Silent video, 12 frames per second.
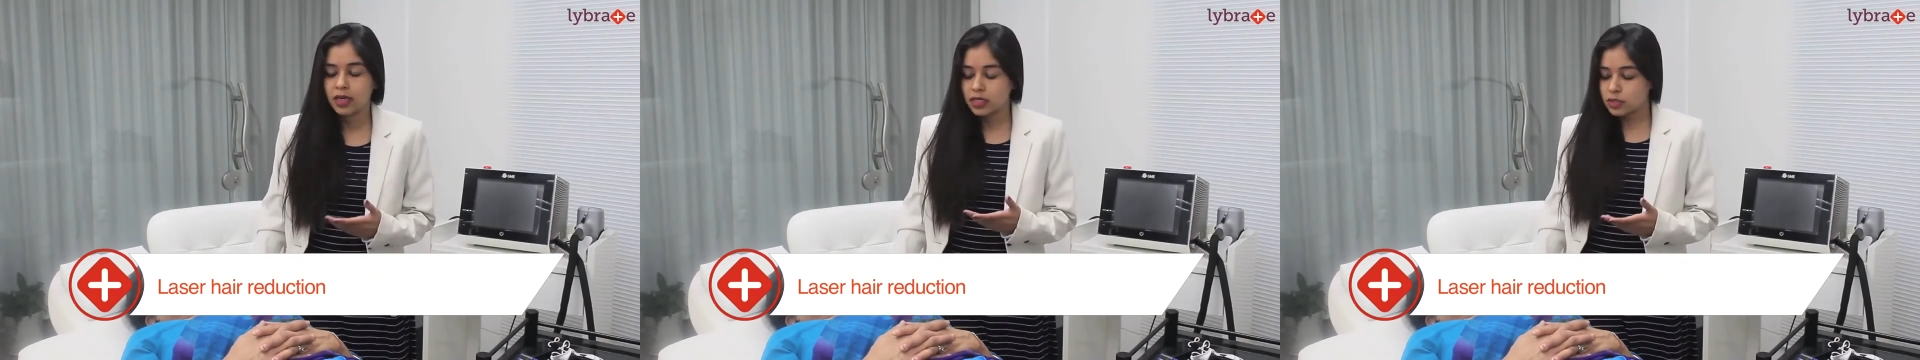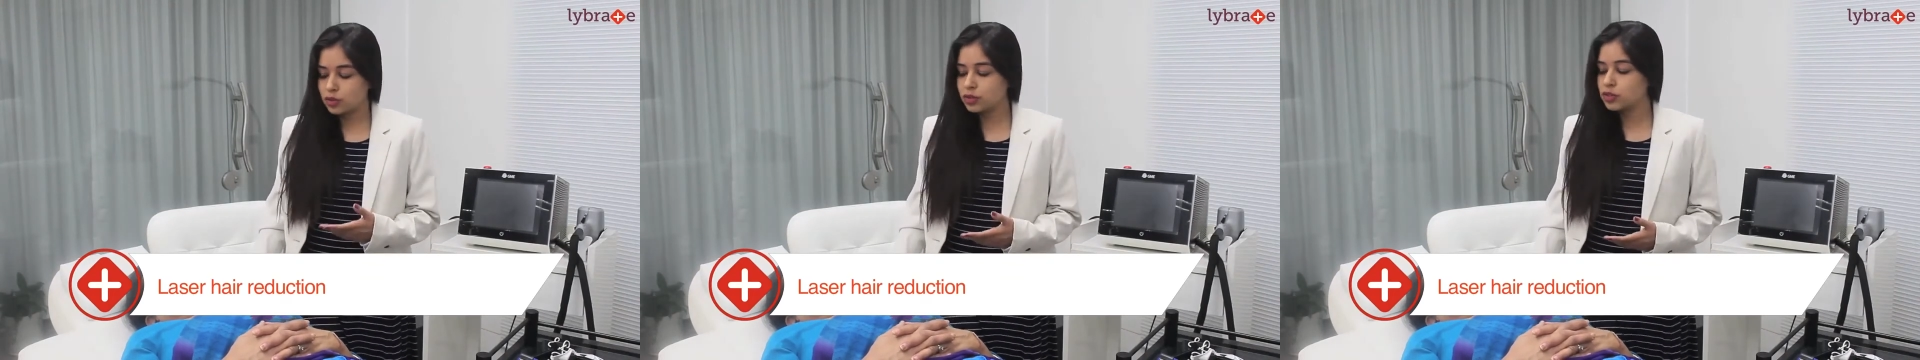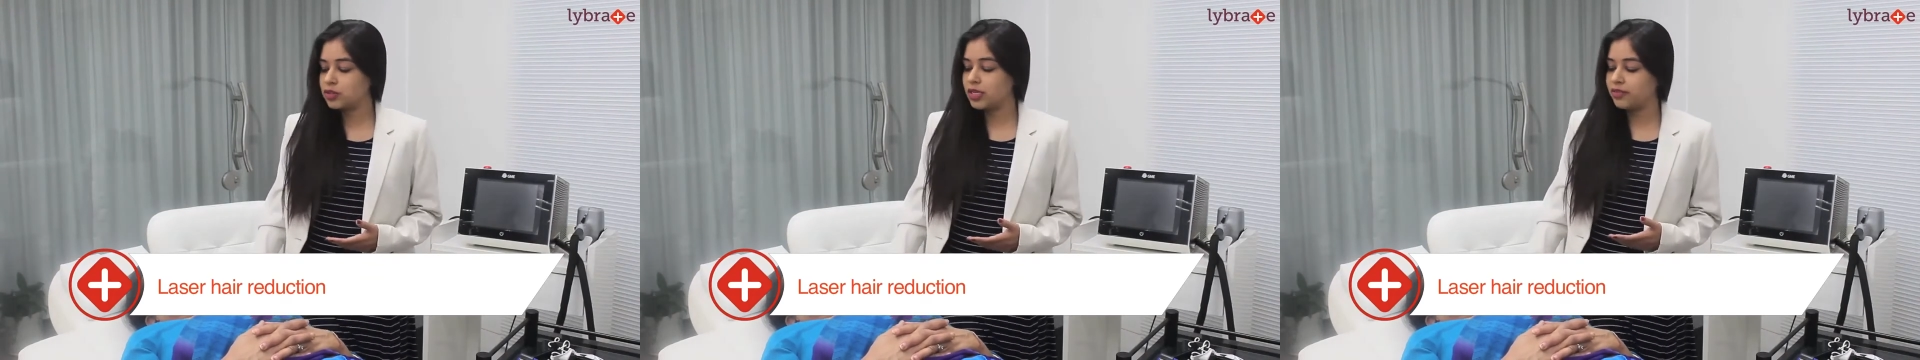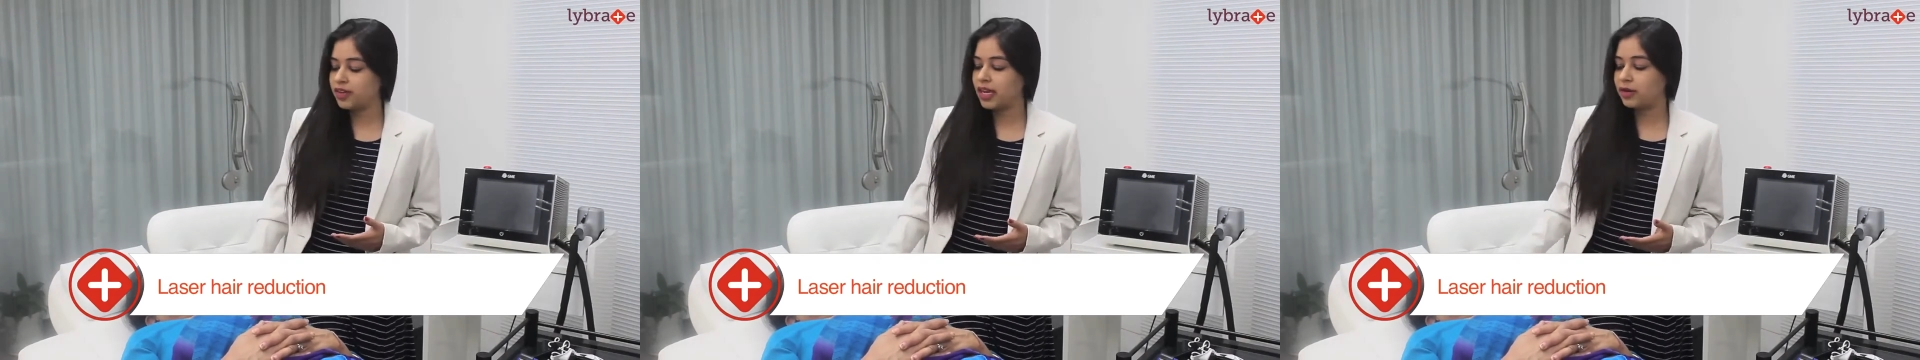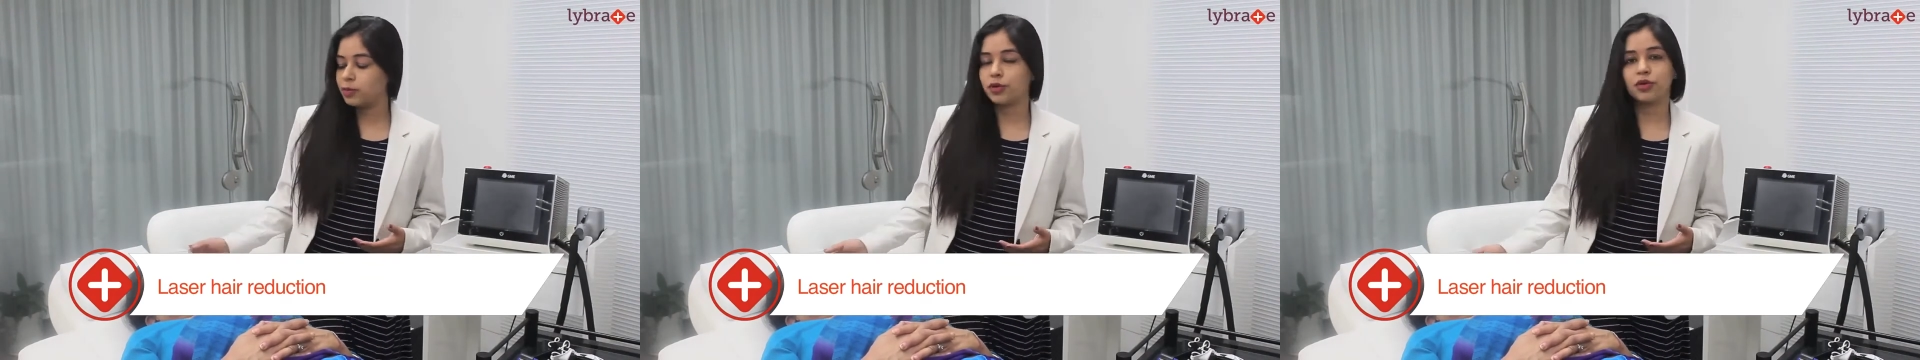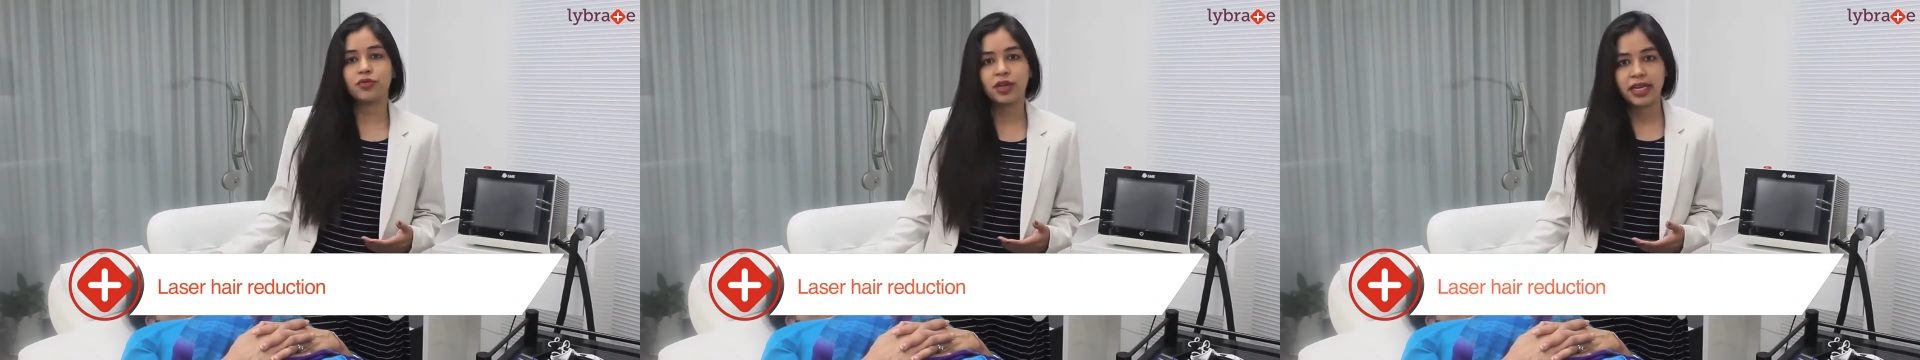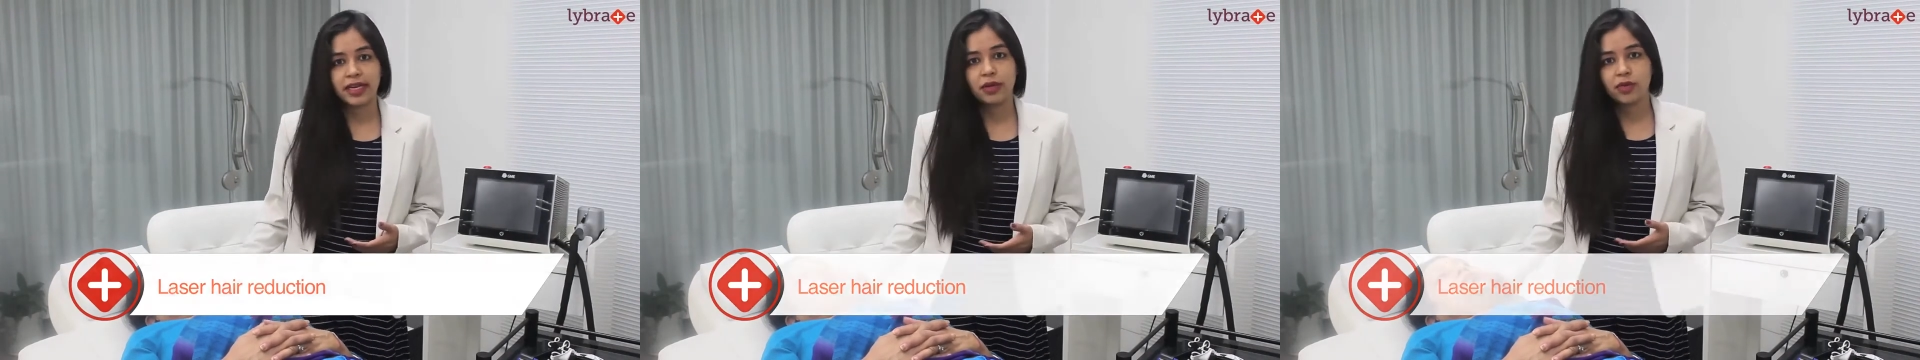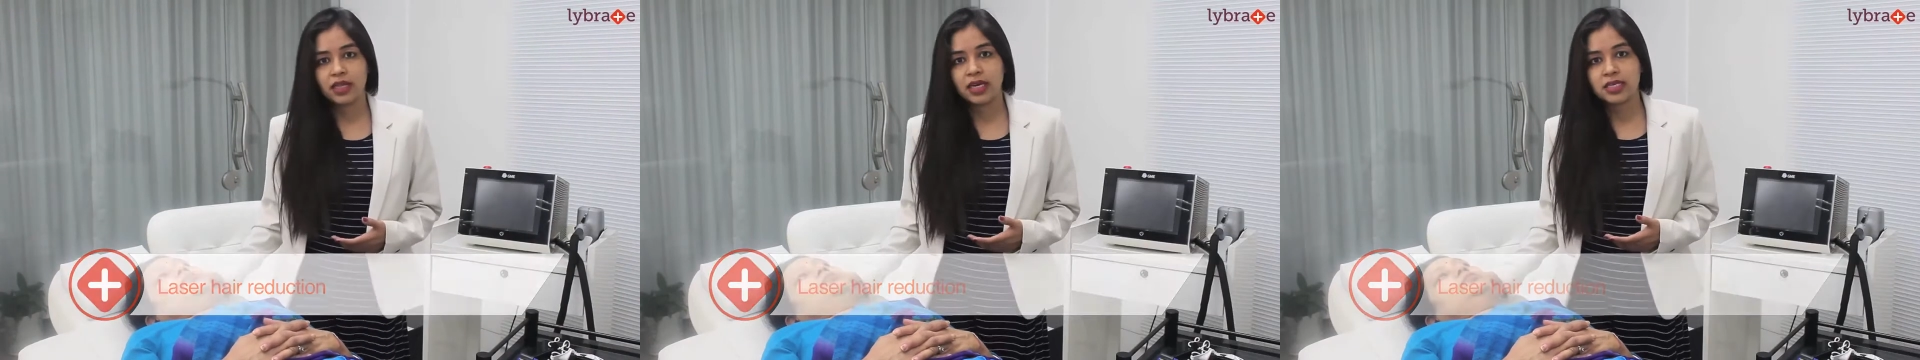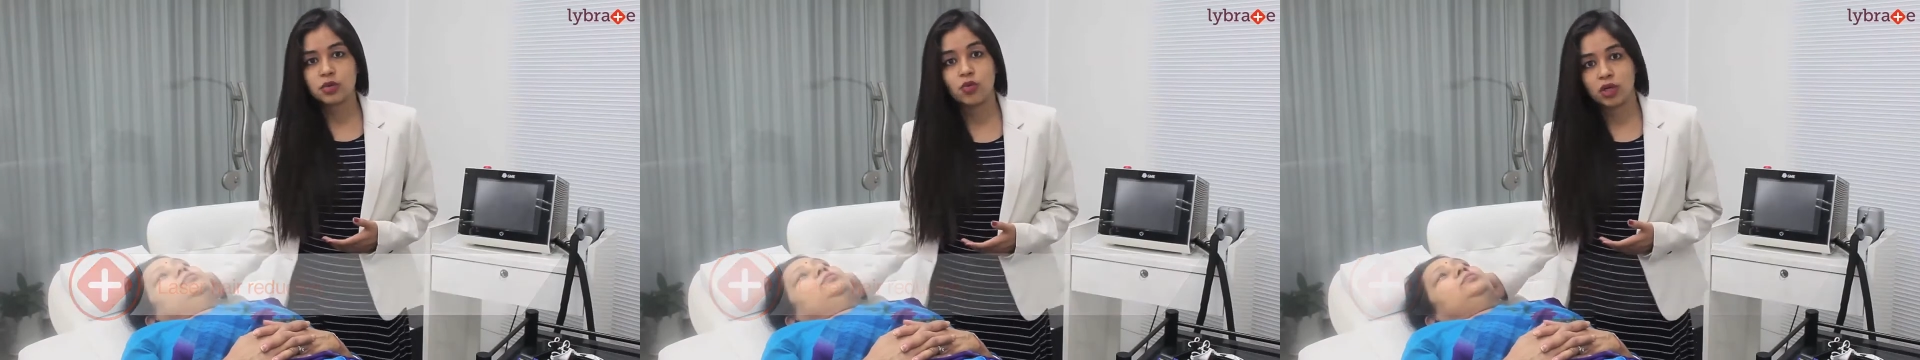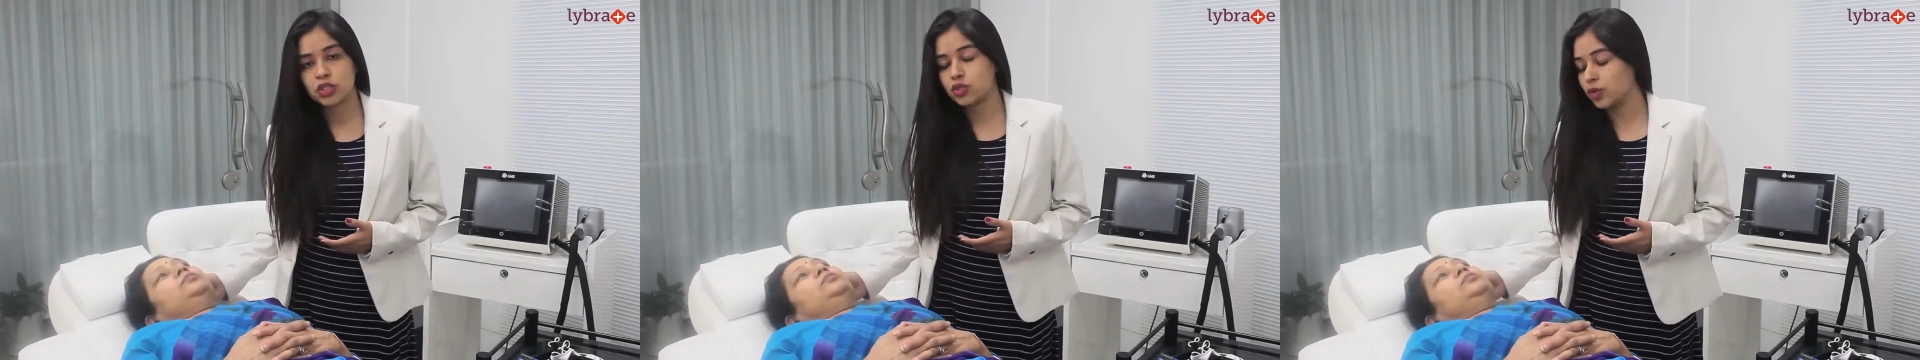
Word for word: So today we have a beautiful lady with us who wants